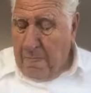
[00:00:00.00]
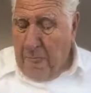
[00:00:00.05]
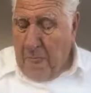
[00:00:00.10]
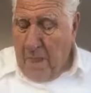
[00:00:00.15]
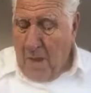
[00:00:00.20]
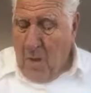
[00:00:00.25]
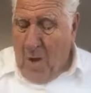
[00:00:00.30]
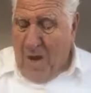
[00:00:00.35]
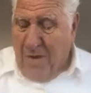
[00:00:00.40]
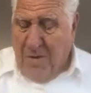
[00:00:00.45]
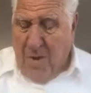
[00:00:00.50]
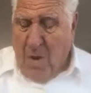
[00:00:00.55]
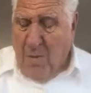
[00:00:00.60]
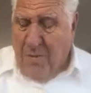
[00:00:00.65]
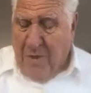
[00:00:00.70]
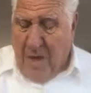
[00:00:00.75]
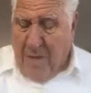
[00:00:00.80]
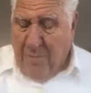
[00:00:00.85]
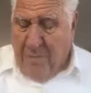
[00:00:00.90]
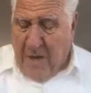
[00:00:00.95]
There hath no
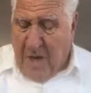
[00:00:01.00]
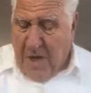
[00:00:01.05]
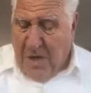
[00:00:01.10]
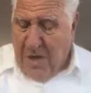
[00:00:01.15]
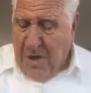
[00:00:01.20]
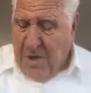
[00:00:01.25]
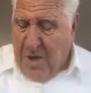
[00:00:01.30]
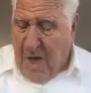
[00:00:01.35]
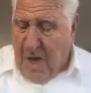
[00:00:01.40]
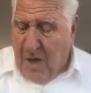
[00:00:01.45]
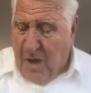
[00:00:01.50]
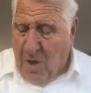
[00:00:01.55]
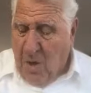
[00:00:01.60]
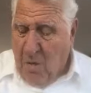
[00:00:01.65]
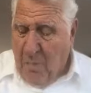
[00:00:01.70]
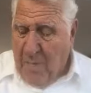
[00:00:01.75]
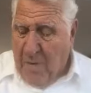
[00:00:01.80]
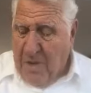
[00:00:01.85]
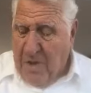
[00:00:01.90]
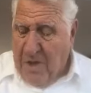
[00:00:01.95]
temptation taking
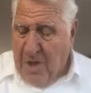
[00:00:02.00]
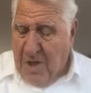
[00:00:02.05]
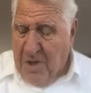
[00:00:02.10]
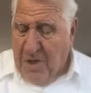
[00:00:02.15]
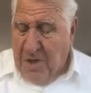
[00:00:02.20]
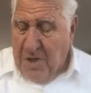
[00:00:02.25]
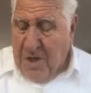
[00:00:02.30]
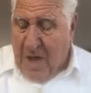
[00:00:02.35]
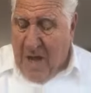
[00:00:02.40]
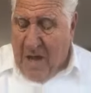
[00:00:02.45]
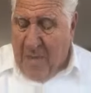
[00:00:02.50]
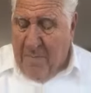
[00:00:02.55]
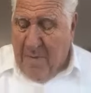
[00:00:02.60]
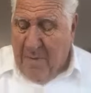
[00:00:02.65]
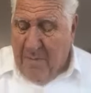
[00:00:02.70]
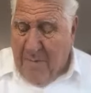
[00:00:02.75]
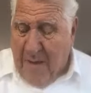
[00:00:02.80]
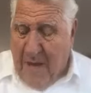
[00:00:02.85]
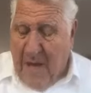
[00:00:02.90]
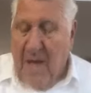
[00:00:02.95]
you, but it's such as common
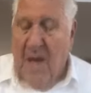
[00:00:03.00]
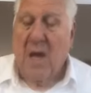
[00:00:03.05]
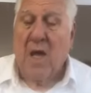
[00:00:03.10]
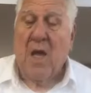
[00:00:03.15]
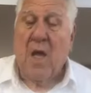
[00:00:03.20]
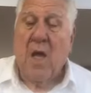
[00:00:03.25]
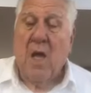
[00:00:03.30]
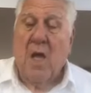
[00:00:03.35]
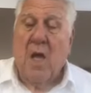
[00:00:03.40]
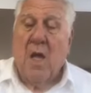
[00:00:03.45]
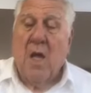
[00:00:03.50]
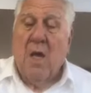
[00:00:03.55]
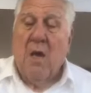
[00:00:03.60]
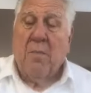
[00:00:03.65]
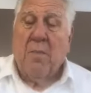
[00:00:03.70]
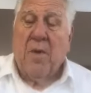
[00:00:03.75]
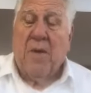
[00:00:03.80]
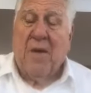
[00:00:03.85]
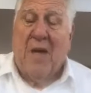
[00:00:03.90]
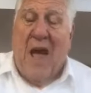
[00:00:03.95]
to man.
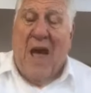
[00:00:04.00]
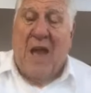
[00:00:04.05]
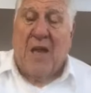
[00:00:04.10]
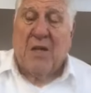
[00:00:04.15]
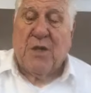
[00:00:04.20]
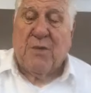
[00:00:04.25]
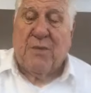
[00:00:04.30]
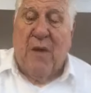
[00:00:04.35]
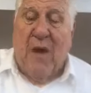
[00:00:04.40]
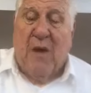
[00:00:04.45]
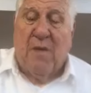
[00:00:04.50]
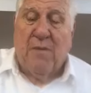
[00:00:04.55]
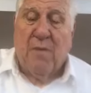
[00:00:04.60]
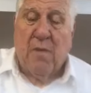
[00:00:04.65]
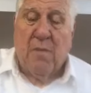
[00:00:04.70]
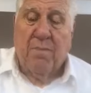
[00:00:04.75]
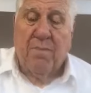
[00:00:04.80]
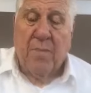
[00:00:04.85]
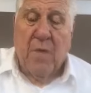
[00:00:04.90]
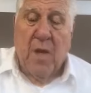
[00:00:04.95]
But God is
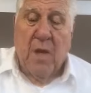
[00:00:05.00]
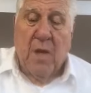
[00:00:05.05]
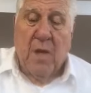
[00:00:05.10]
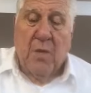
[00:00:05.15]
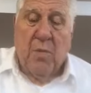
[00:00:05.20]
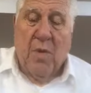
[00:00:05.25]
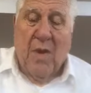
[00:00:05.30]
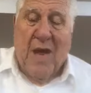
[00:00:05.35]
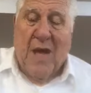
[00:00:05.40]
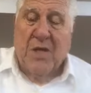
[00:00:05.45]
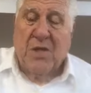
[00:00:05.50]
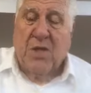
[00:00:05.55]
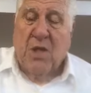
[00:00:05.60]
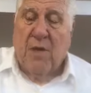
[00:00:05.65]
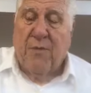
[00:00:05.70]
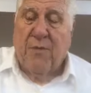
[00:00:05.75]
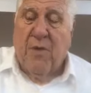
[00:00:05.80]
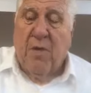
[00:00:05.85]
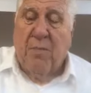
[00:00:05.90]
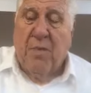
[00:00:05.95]
faithful, and will not
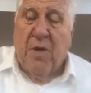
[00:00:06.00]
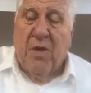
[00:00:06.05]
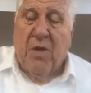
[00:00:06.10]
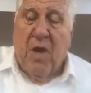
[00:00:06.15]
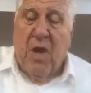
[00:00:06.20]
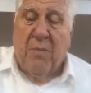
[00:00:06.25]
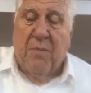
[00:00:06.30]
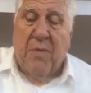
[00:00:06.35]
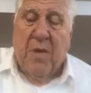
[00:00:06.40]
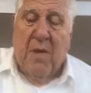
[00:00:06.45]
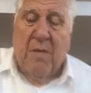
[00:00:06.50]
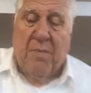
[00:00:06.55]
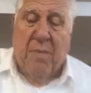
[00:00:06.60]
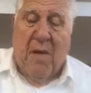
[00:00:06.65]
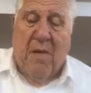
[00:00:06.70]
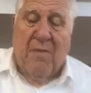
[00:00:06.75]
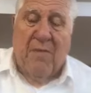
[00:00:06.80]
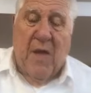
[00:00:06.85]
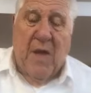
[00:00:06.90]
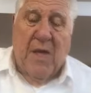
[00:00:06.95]
suffer you to be tempted
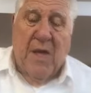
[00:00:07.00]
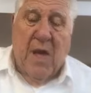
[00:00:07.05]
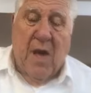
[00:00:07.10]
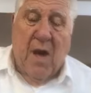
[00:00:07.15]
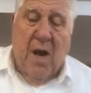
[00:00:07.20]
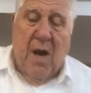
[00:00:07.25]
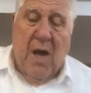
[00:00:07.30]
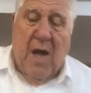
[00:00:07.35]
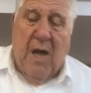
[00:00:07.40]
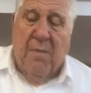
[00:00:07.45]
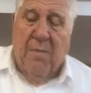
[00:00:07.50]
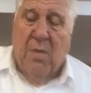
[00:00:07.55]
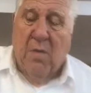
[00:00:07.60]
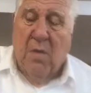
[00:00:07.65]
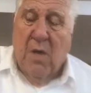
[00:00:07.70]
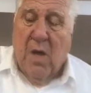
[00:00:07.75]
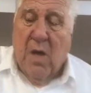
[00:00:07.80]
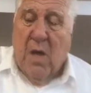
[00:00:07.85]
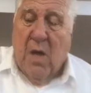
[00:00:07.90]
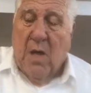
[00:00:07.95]
above that ye are able,
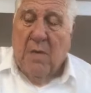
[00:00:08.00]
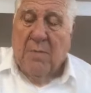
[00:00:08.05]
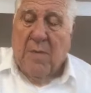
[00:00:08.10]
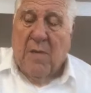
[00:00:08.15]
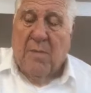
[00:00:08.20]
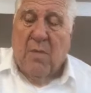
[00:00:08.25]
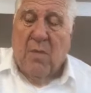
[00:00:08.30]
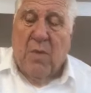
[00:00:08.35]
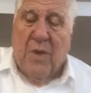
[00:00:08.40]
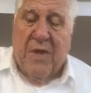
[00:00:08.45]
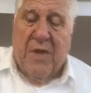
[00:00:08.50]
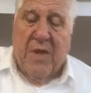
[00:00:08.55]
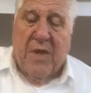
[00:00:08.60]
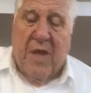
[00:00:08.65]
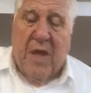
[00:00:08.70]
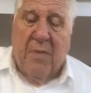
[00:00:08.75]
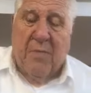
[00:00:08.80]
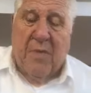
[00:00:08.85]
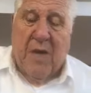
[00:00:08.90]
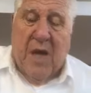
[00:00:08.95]
but will with the
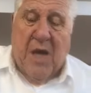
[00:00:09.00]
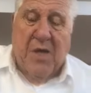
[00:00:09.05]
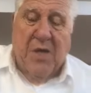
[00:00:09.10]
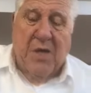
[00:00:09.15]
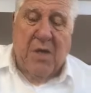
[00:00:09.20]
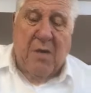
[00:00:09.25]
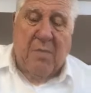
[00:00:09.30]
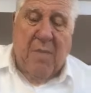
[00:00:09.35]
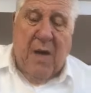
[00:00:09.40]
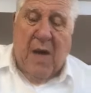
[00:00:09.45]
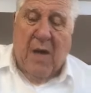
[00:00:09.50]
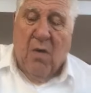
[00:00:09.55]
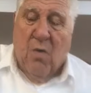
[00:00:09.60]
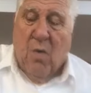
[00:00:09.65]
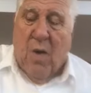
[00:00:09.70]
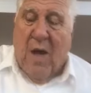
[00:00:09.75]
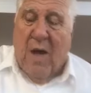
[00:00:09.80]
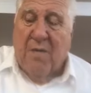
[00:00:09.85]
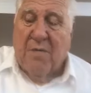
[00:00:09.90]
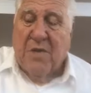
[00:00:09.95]
temptation make a
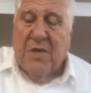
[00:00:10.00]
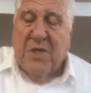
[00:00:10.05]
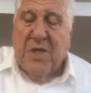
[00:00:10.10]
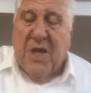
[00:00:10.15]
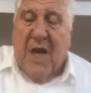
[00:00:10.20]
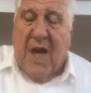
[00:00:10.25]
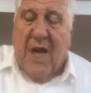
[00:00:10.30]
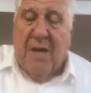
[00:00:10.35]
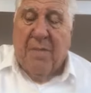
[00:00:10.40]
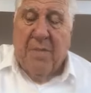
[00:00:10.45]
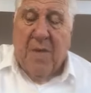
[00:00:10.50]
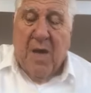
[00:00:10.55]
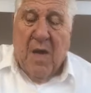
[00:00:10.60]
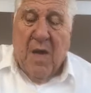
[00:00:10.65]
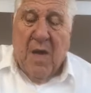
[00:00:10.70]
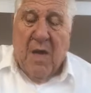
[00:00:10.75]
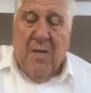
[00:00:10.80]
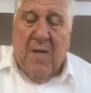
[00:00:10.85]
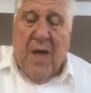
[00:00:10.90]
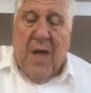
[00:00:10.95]
way of escape,
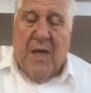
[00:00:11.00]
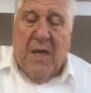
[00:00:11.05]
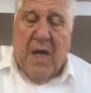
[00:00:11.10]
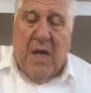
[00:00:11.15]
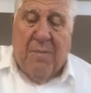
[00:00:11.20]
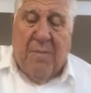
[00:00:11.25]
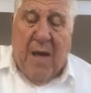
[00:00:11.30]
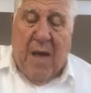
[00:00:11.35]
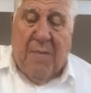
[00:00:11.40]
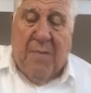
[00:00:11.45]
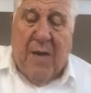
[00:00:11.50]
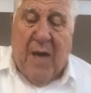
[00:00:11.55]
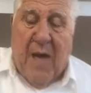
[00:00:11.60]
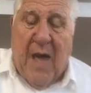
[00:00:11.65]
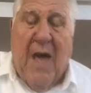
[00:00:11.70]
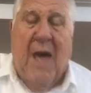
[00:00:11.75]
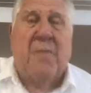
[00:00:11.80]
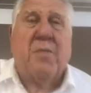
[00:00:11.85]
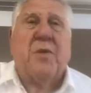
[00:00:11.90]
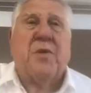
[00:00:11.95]
that ye may be
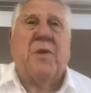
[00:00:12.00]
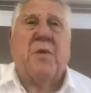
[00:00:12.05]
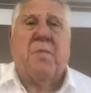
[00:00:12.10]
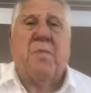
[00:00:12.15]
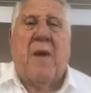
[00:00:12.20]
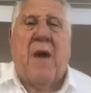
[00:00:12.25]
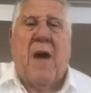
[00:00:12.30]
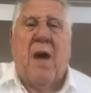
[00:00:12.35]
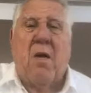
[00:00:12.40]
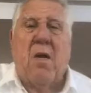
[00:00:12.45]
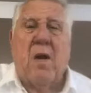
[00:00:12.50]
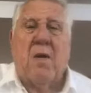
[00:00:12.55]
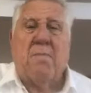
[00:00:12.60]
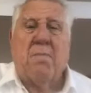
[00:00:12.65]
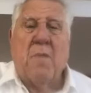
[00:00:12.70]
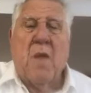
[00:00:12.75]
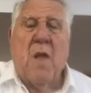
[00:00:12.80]
able to bear it.